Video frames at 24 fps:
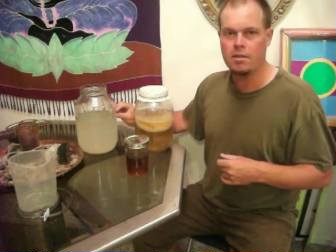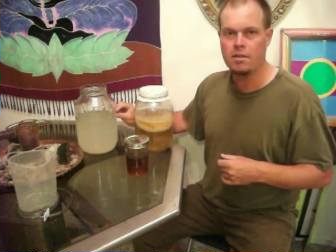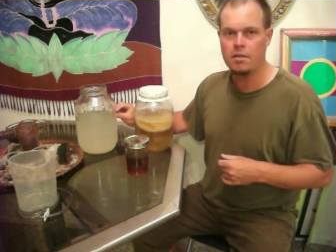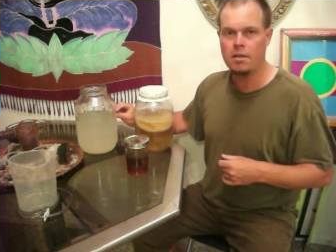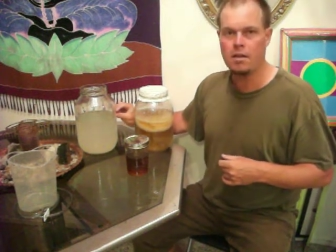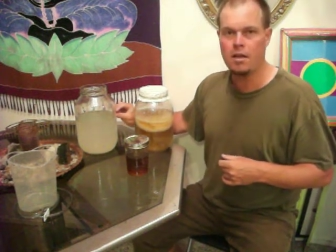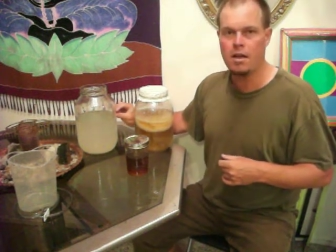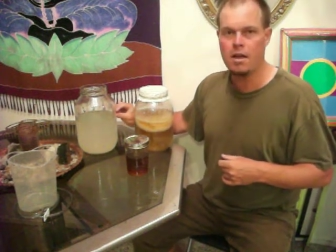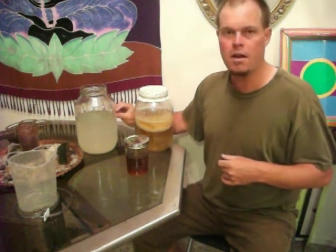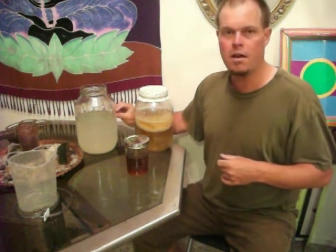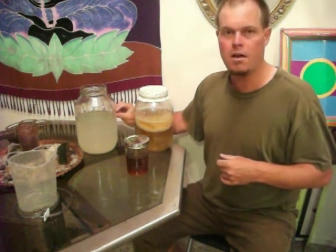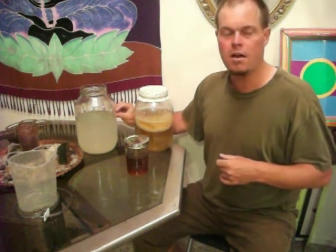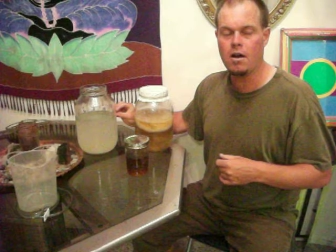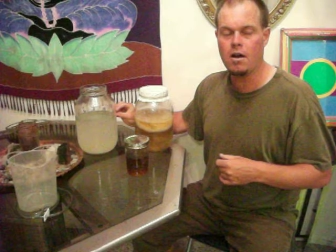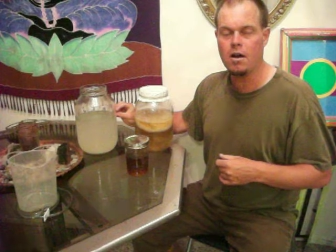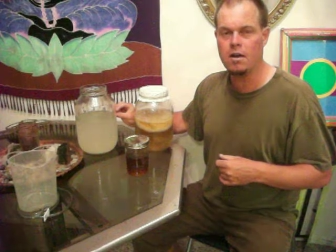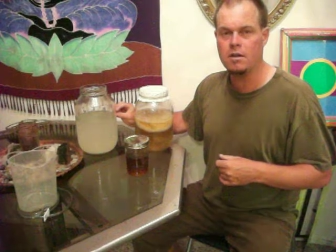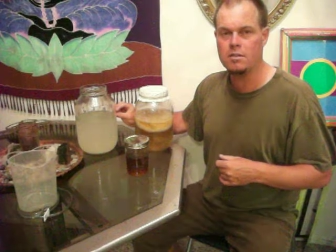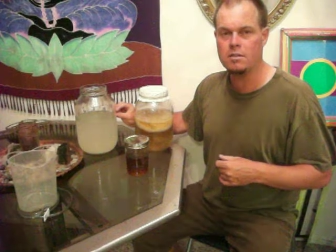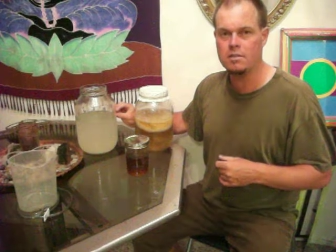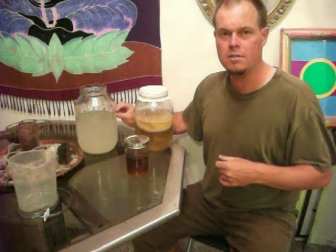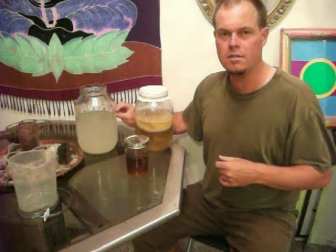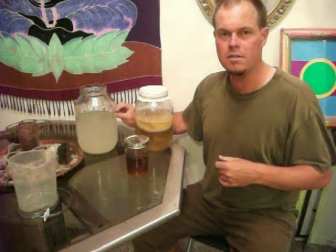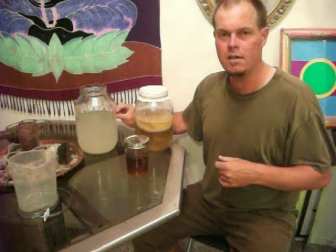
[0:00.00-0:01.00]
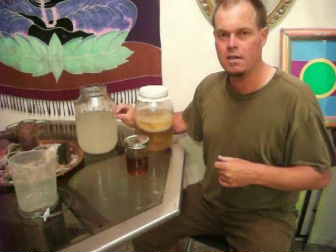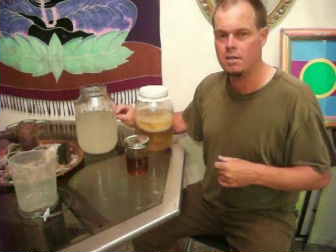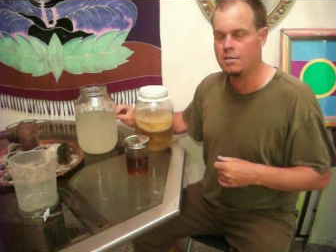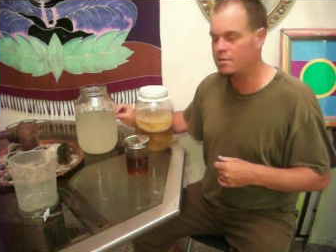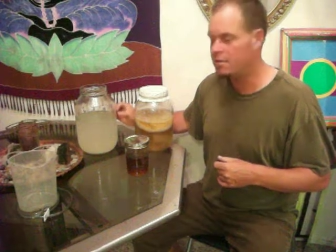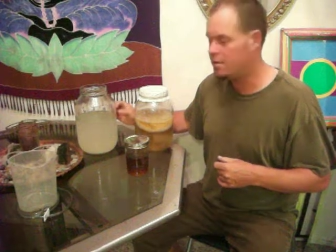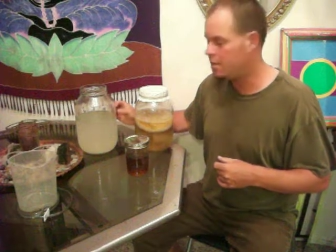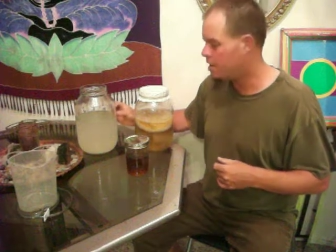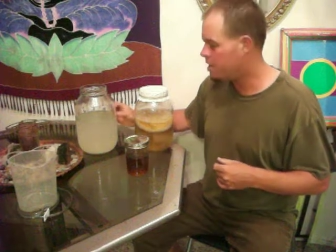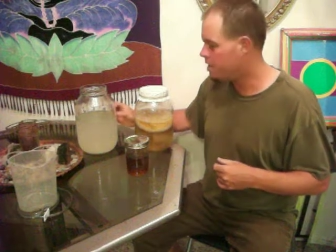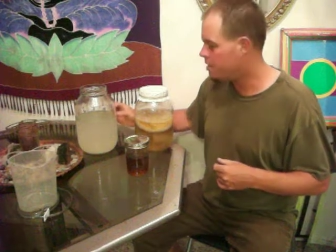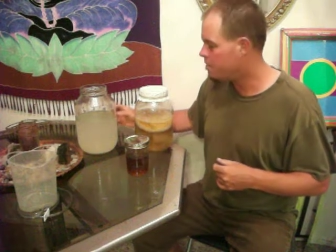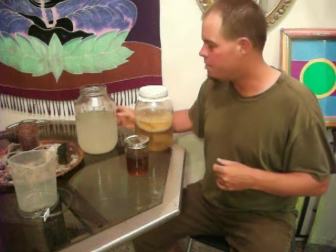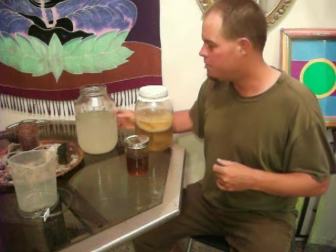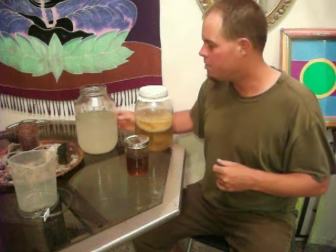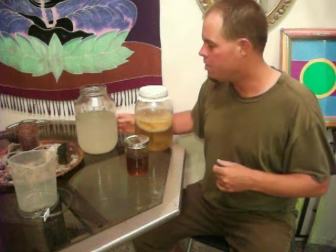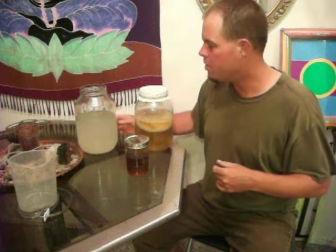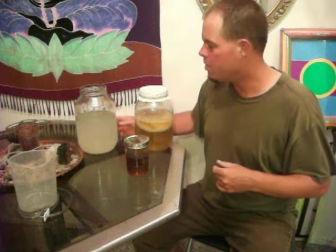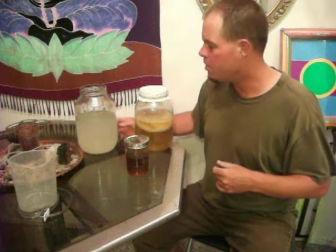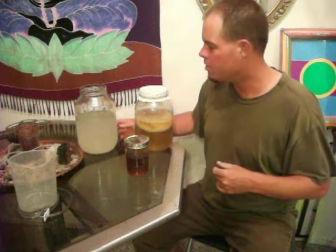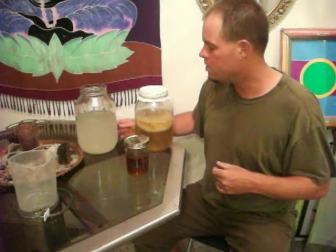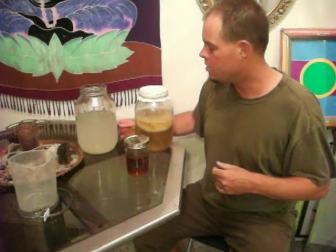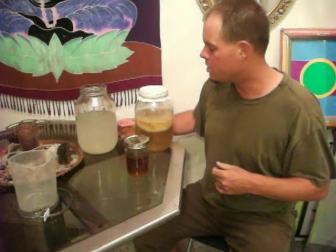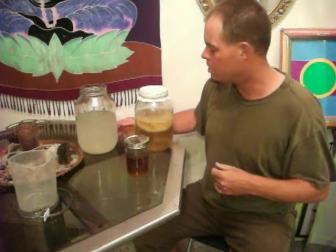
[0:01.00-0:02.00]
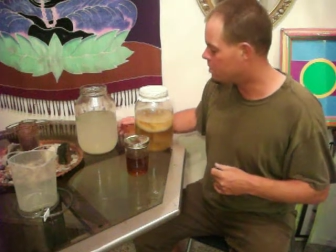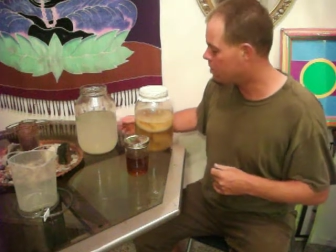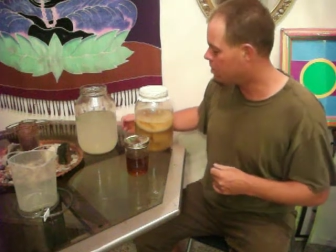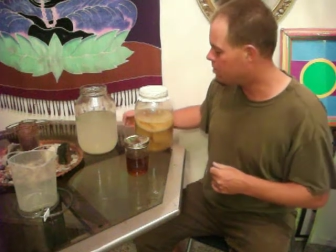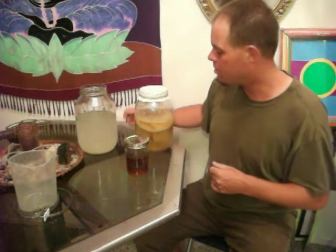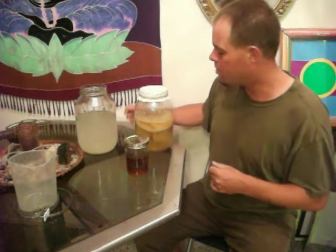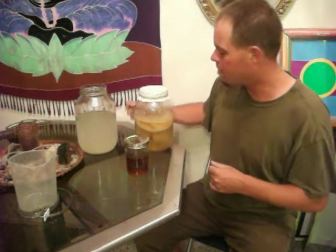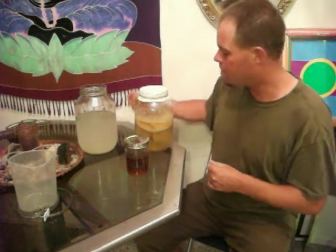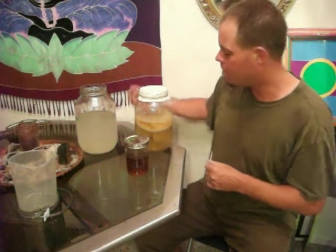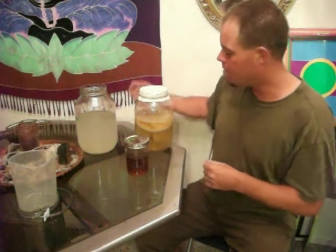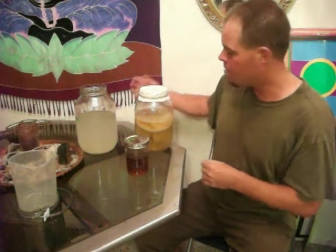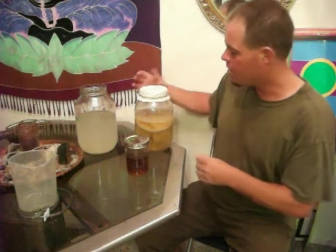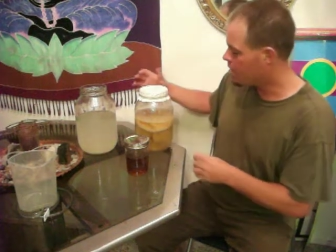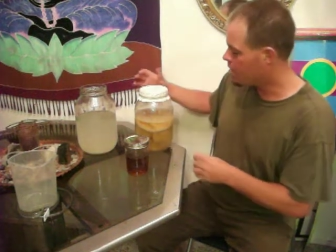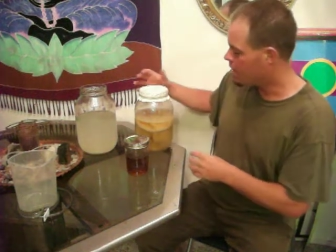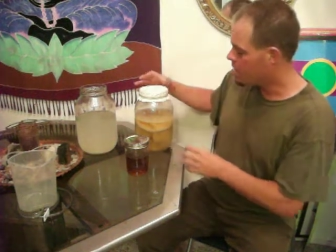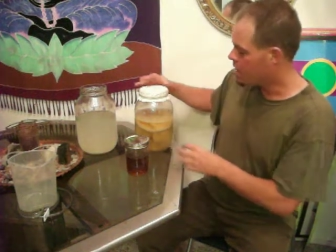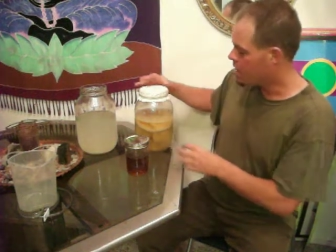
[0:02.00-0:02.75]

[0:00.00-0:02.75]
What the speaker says: oxidizes it and the mold can grow.